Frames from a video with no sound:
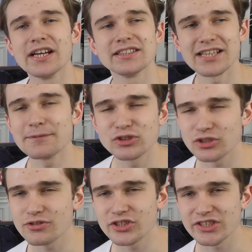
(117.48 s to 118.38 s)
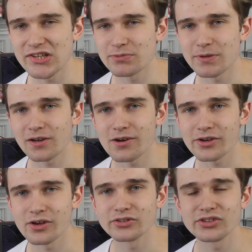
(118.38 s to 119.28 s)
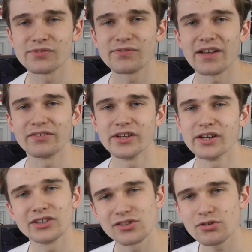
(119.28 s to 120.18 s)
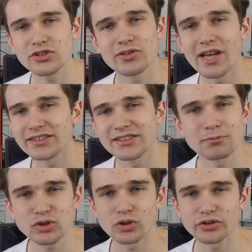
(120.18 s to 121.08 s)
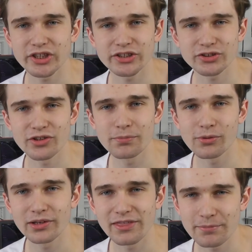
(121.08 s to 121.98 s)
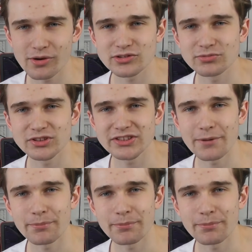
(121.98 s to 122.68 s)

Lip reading: teams do just seem to be clocking on to the fact that as long as you get some sort of touch on the ball in the box from a set